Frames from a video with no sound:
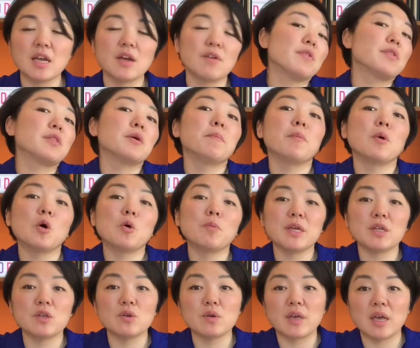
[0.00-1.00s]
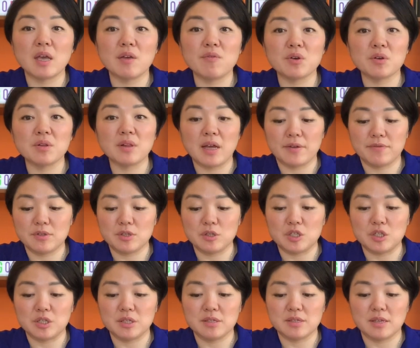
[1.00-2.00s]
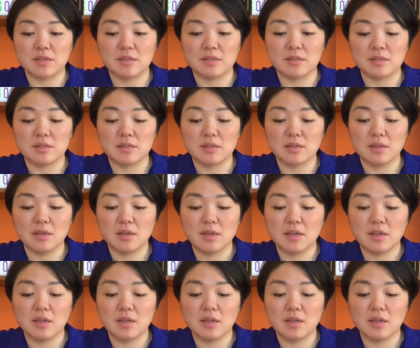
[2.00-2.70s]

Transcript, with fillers: from the moment you gave your life to Jesus,